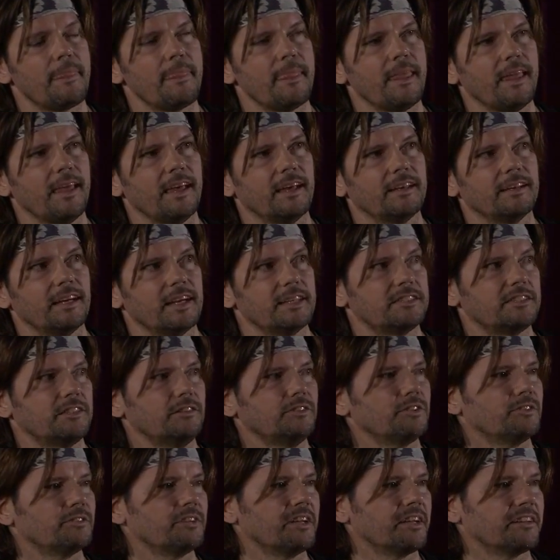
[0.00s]
And I still
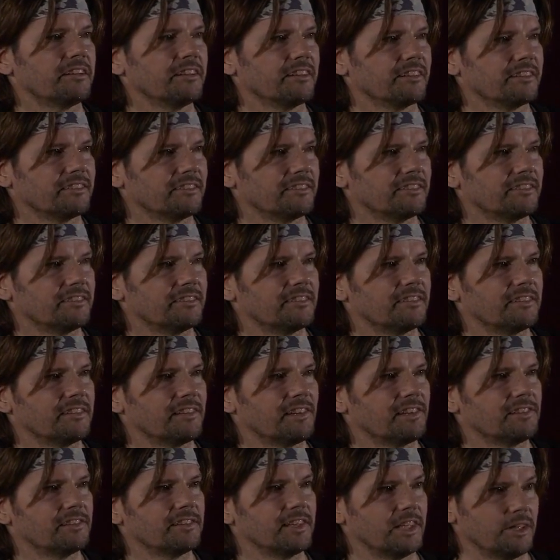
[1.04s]
know nothing.
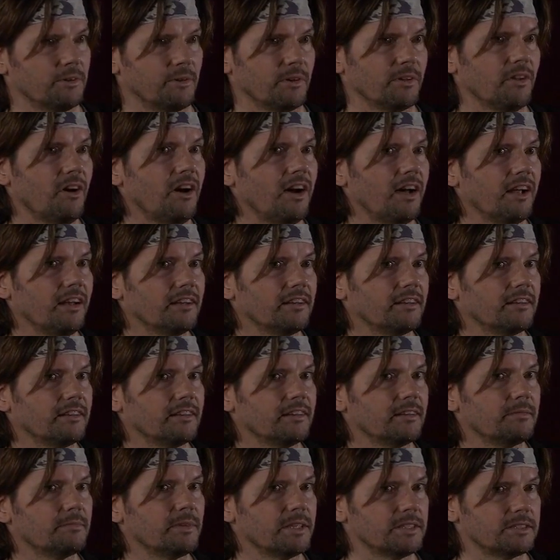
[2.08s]
I know a
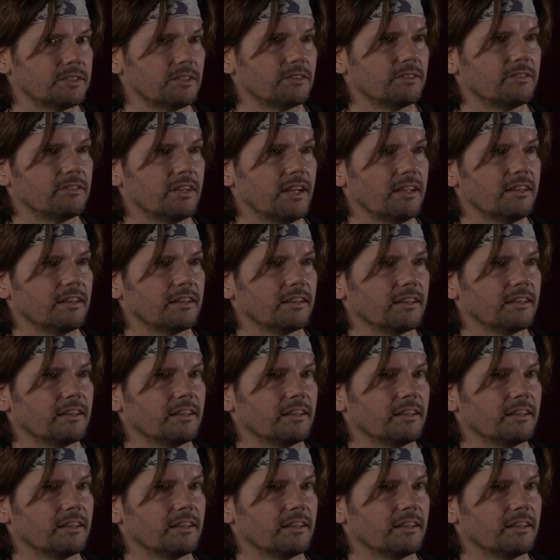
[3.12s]
lot, but I still know nothing.